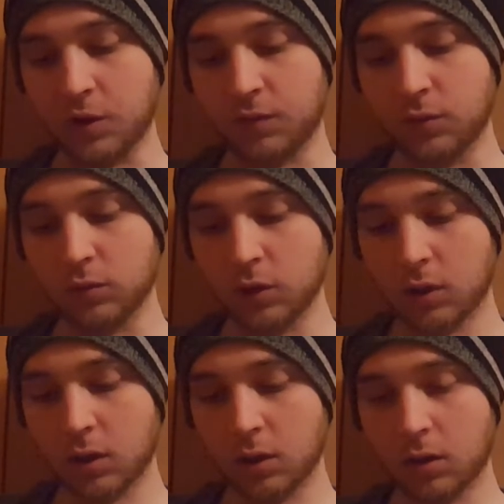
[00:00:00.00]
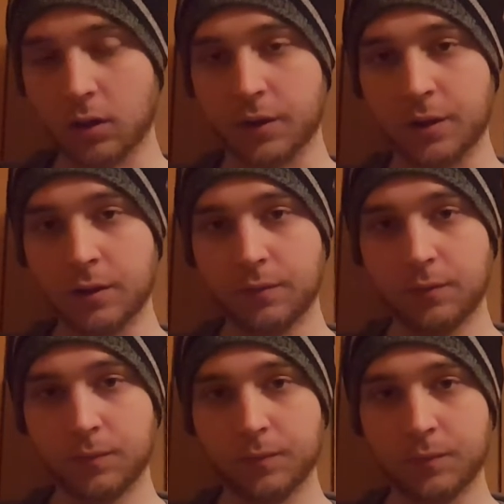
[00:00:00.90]
But if you look hard enough,
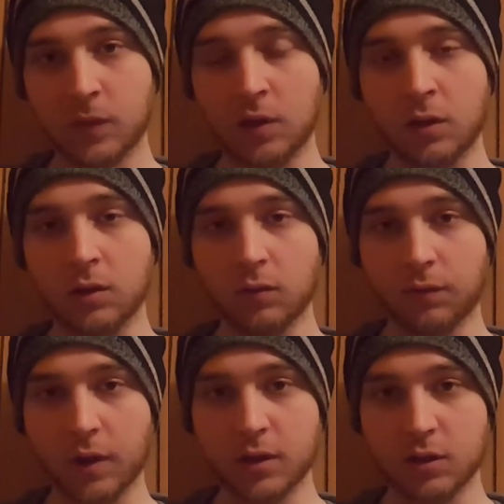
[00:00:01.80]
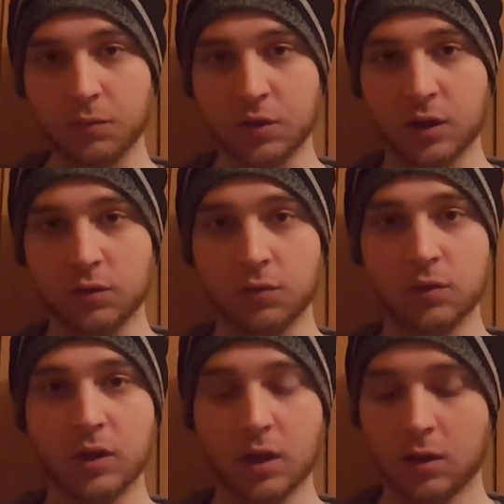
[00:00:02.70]
you'll find someone that
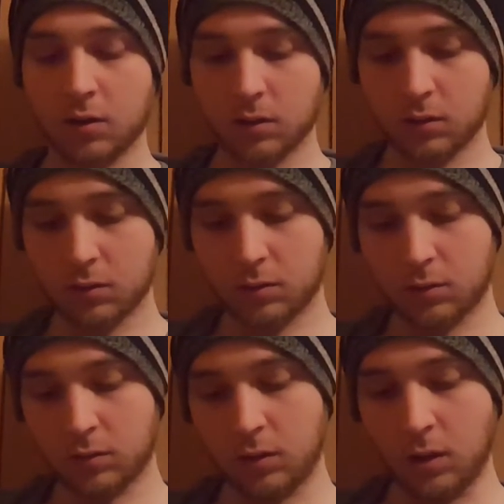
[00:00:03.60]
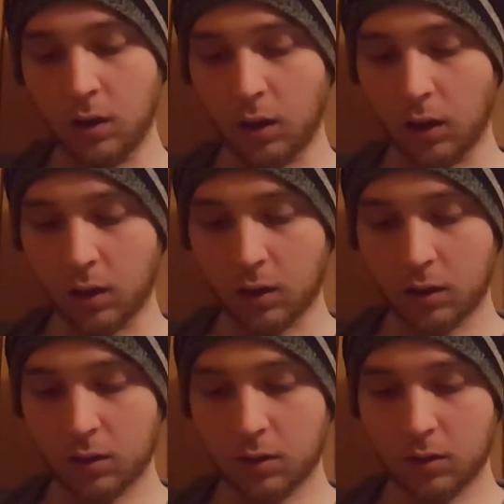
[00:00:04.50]
truly cares,
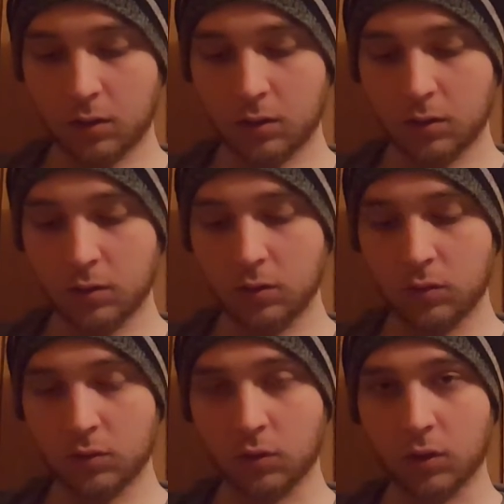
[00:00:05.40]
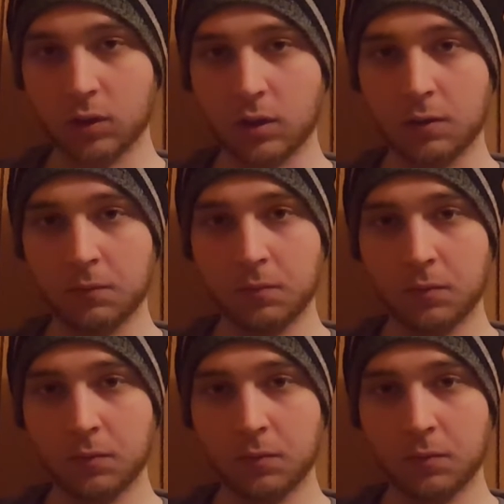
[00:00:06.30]
and talk to them.